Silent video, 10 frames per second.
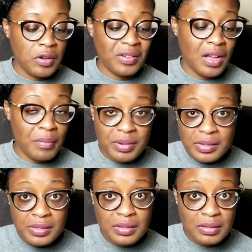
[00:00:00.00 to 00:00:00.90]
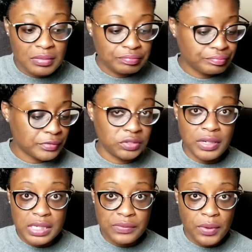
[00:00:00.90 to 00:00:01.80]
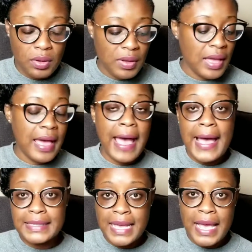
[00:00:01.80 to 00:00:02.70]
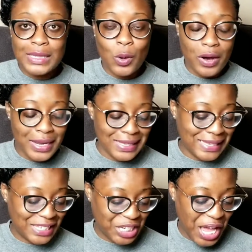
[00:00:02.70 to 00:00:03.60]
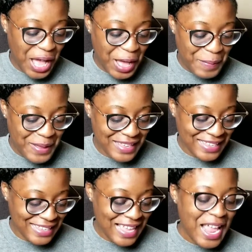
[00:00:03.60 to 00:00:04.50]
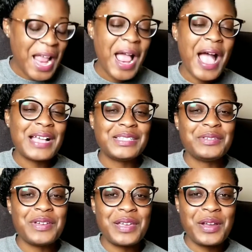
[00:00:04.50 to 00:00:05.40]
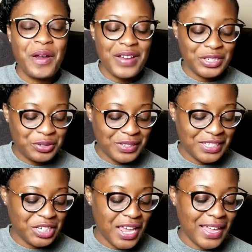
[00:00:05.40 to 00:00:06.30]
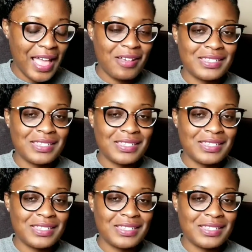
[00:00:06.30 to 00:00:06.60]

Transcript: cumbersome, stressful, high task oriented job, I do encourage you to check out